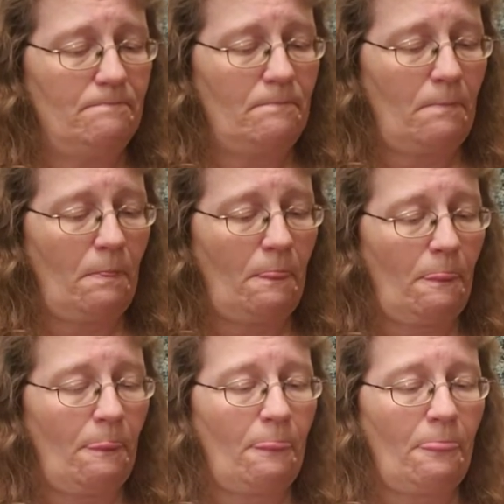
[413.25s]

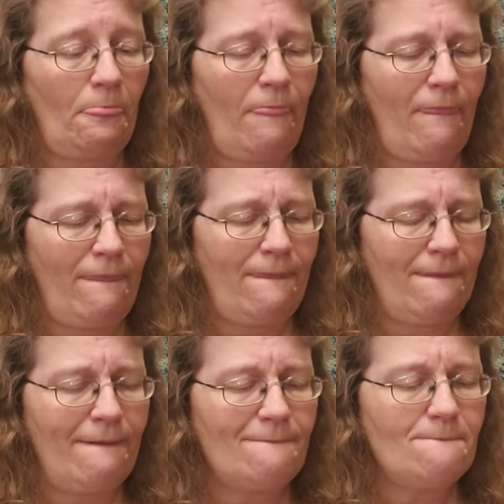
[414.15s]

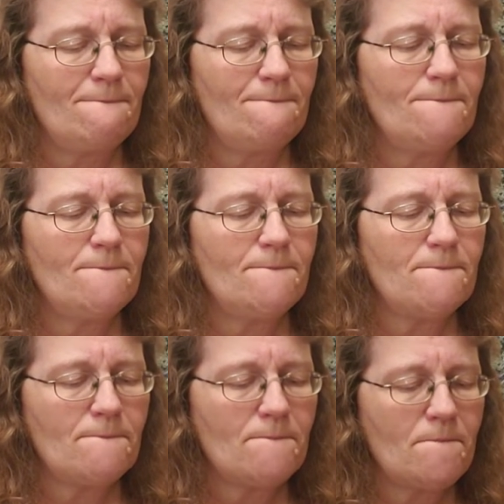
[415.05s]

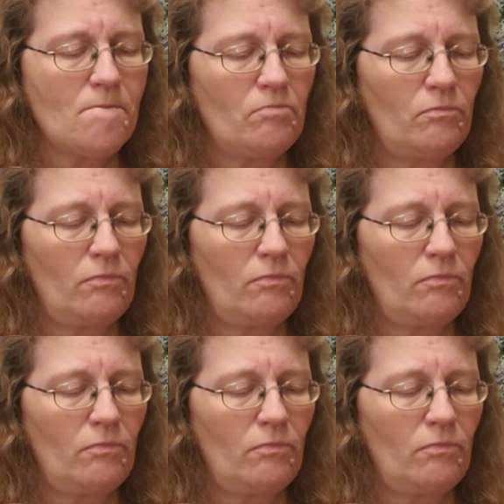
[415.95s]
No one is speaking in this clip.